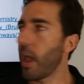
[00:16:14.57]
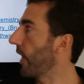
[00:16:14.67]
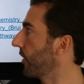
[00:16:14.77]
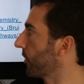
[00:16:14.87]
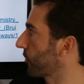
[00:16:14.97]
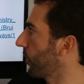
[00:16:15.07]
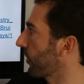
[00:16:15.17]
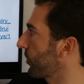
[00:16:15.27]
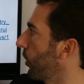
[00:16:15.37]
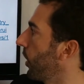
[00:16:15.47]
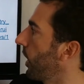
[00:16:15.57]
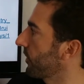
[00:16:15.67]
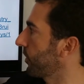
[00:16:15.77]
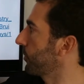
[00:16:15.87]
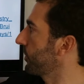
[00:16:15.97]
And then there's
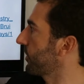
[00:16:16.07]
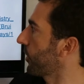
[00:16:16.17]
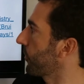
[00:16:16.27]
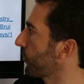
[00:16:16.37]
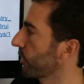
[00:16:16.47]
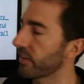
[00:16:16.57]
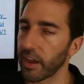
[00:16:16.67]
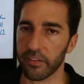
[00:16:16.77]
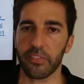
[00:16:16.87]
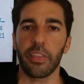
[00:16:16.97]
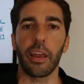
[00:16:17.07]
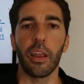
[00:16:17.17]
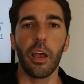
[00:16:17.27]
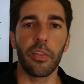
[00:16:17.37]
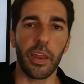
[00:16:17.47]
also some free texts
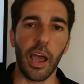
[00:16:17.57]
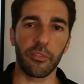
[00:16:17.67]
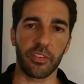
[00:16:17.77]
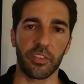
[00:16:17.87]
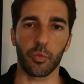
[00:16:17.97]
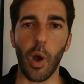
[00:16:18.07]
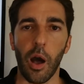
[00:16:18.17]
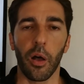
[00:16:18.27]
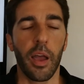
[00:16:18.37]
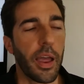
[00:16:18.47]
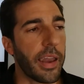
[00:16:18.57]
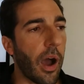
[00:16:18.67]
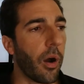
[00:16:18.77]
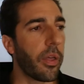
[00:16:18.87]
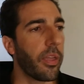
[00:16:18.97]
that have this as well.
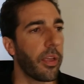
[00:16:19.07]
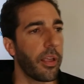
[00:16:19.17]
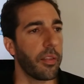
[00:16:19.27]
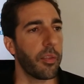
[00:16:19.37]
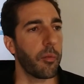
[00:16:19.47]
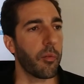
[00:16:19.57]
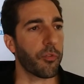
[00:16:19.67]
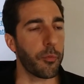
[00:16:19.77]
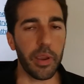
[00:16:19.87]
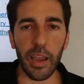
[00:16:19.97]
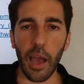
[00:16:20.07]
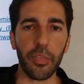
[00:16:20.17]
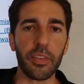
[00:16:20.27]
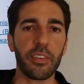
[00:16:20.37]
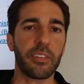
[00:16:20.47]
Now, for me, I
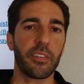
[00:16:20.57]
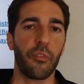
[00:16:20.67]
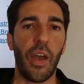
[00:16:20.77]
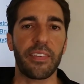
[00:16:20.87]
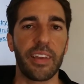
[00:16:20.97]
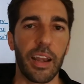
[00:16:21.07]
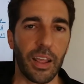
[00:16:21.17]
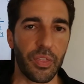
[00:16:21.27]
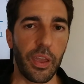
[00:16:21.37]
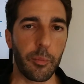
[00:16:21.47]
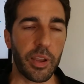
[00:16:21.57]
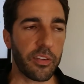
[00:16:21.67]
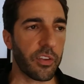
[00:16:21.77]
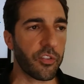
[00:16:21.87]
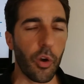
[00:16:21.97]
think this is a fascinating thing,
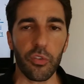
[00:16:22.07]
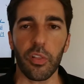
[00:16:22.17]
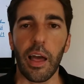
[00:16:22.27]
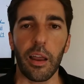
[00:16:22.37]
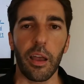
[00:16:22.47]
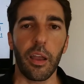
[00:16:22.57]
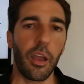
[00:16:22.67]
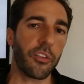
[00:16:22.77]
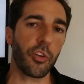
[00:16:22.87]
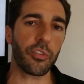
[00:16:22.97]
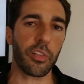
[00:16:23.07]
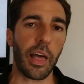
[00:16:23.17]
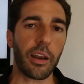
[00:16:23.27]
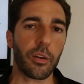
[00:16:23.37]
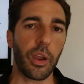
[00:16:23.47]
because it shows a
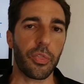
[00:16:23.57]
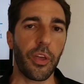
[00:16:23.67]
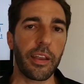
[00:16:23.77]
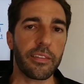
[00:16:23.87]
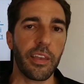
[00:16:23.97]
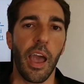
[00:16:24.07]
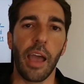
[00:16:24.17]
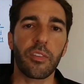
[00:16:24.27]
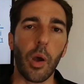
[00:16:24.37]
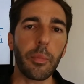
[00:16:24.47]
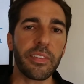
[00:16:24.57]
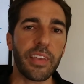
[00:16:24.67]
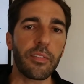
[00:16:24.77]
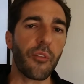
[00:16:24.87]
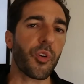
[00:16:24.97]
lot of great things. And so I'm going to
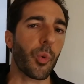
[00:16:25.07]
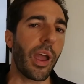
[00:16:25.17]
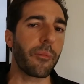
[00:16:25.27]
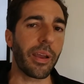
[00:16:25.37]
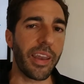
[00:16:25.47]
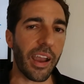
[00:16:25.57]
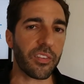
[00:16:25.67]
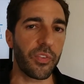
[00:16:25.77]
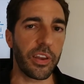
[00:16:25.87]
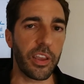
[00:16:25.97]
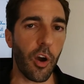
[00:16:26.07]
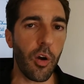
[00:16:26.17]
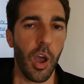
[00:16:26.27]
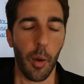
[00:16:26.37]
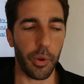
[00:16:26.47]
save that for rant in my next video.